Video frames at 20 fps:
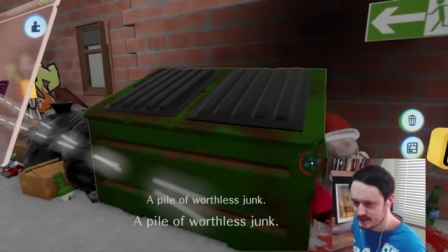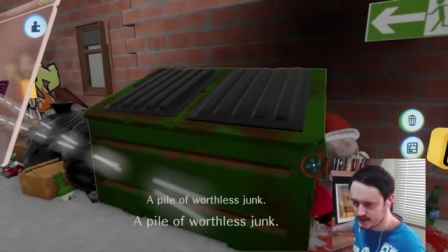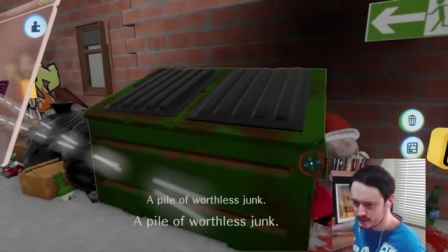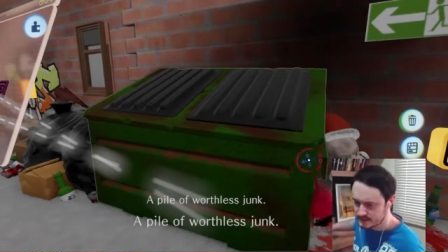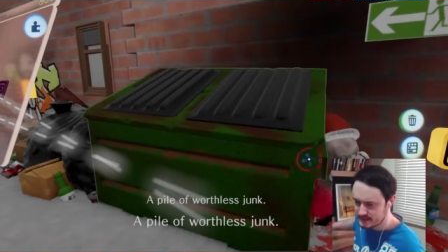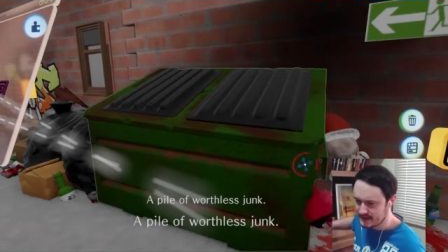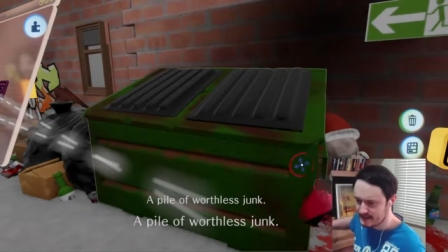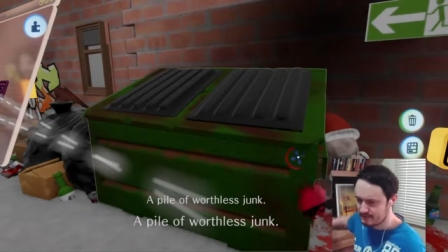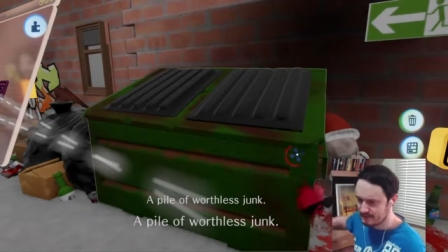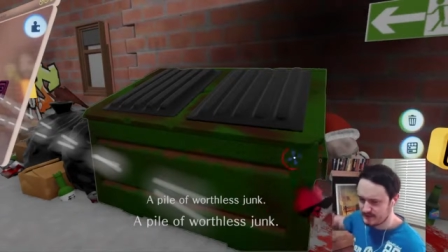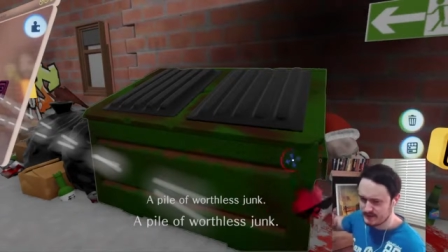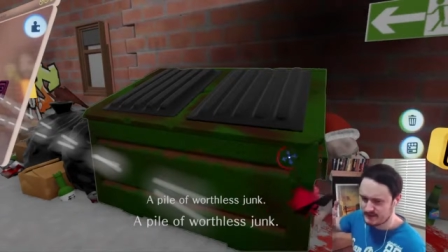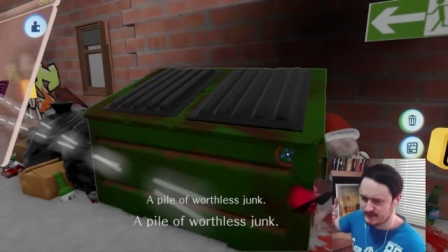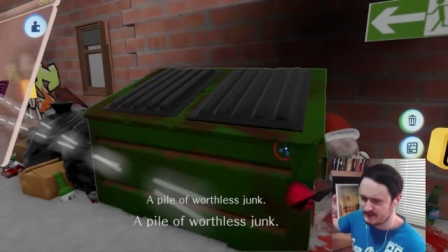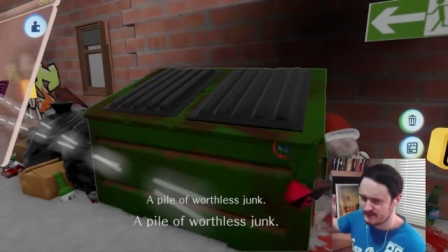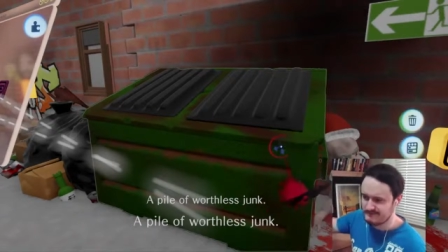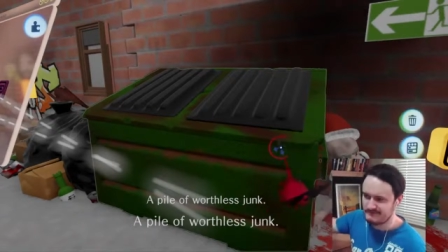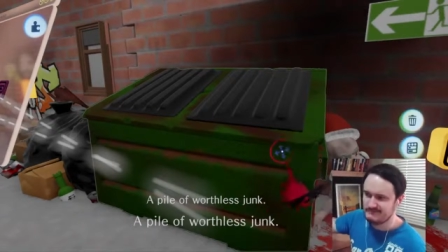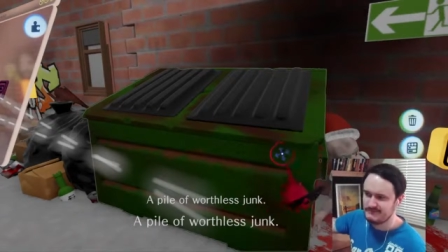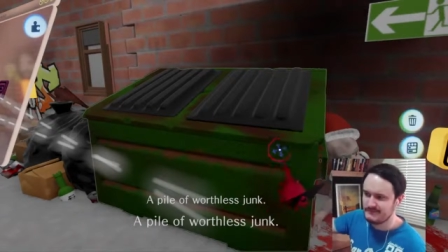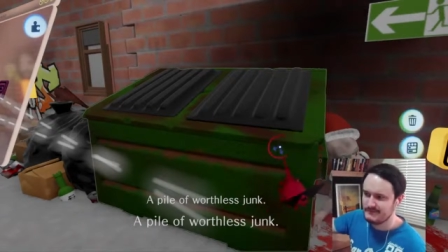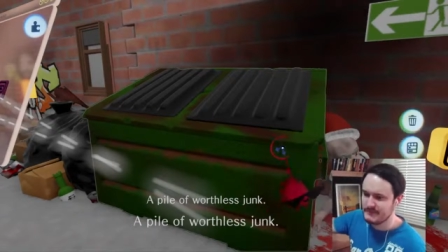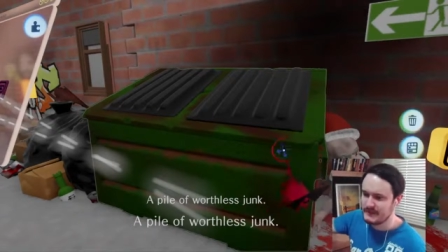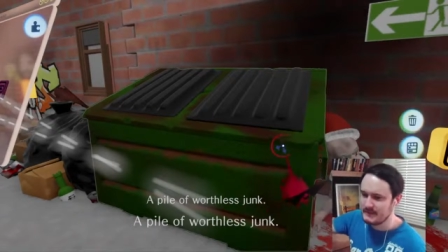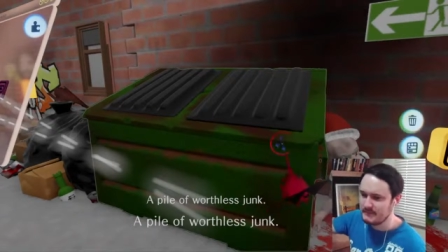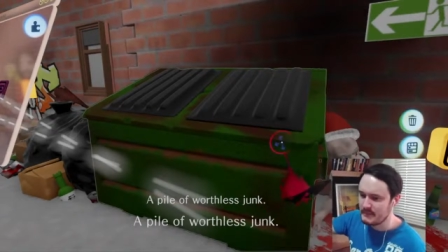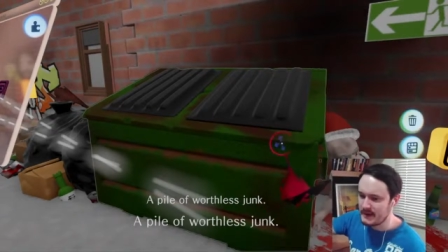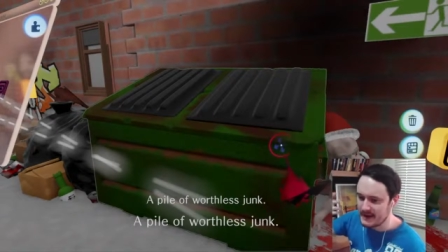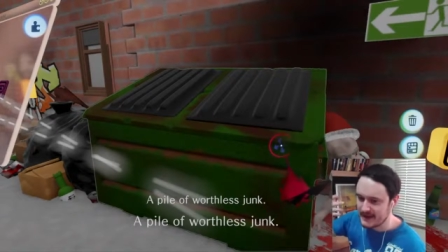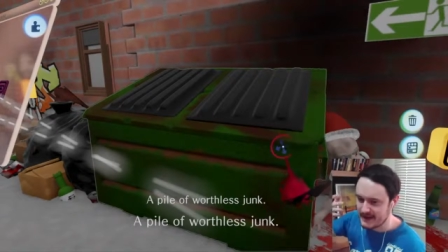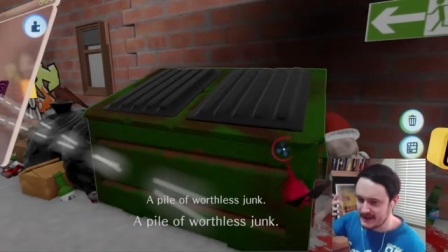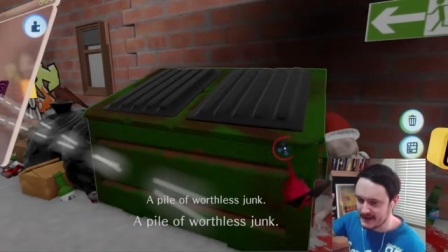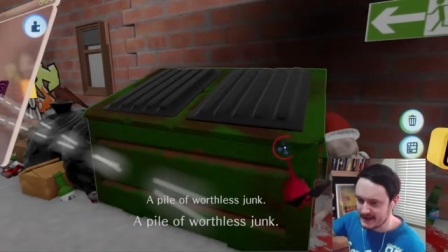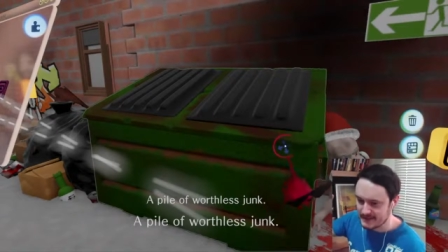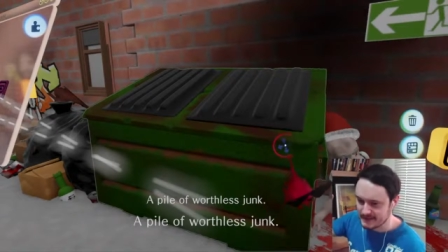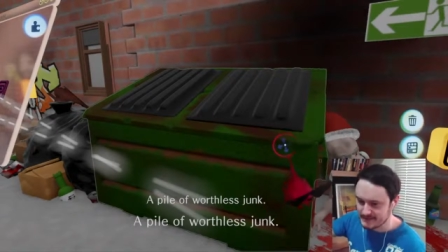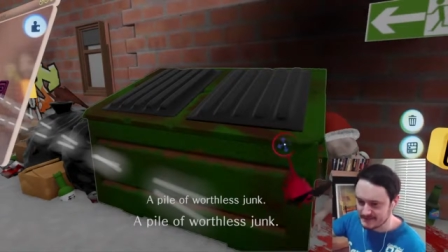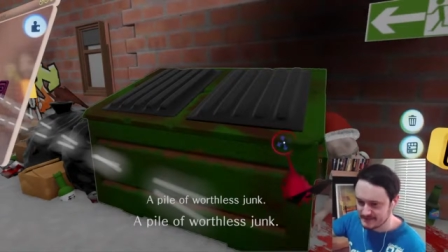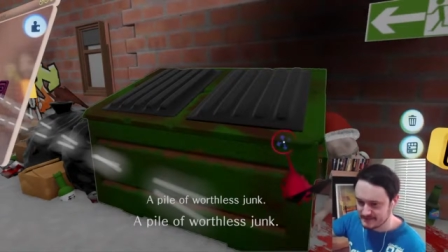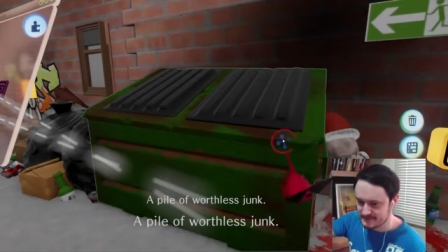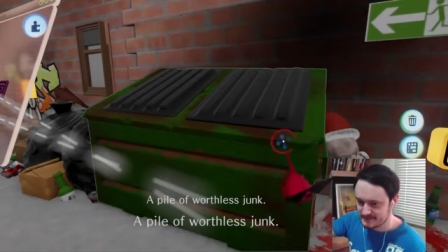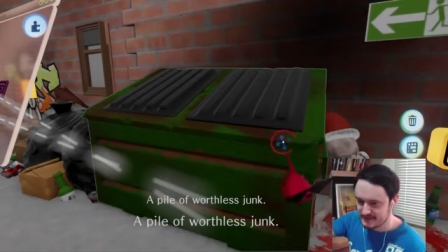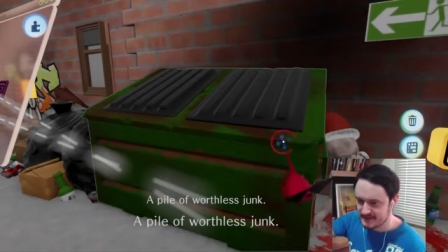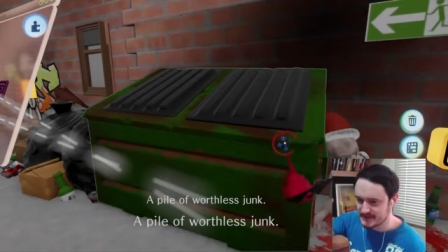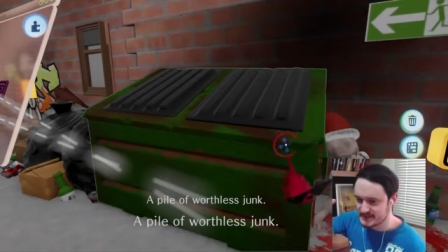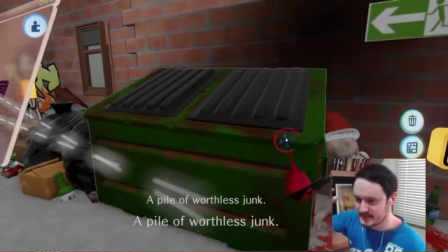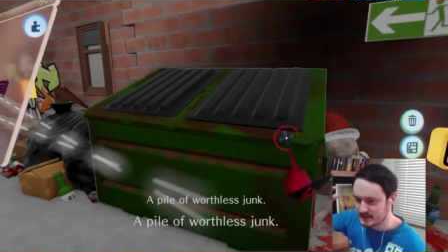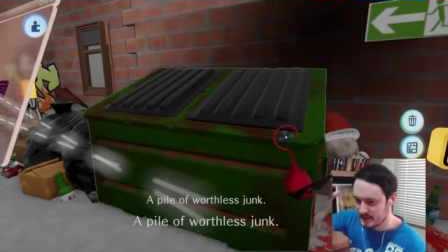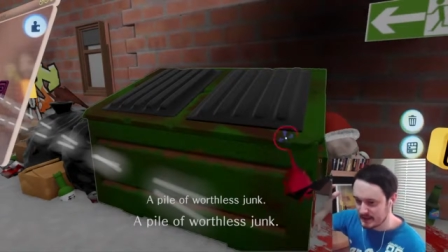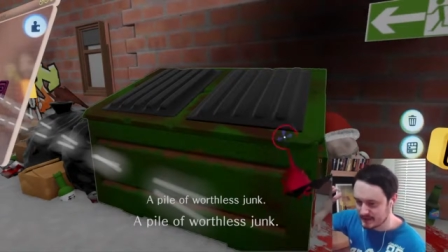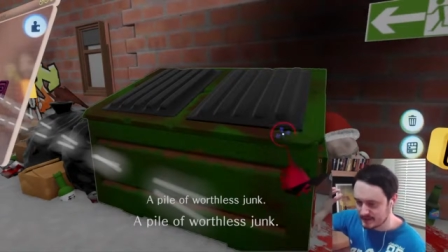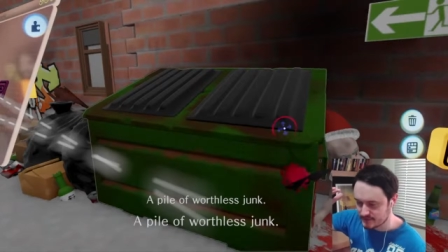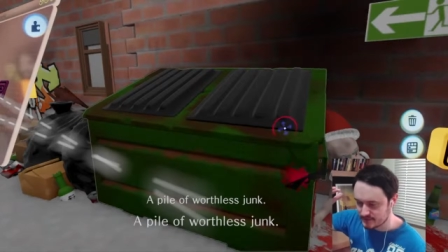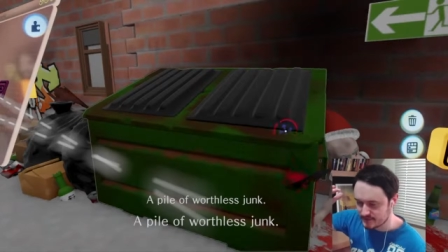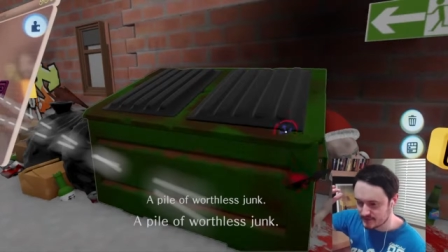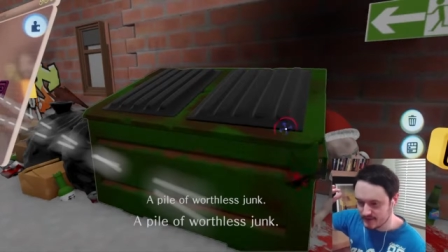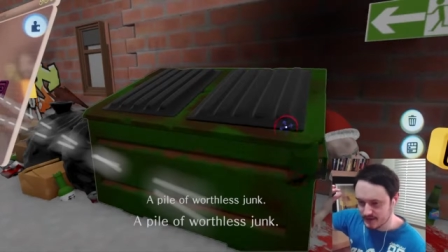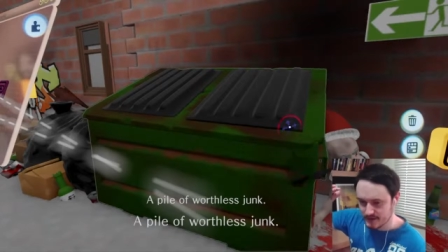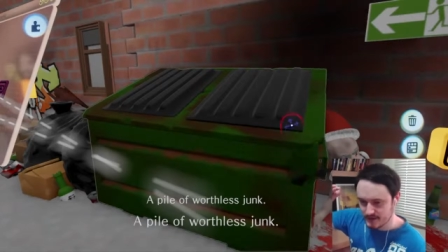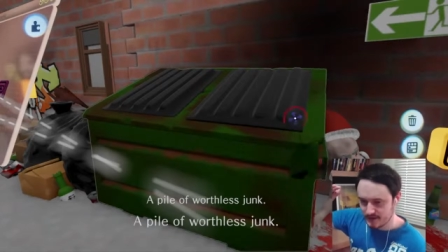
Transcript: You would have, like, in my eyes, a selector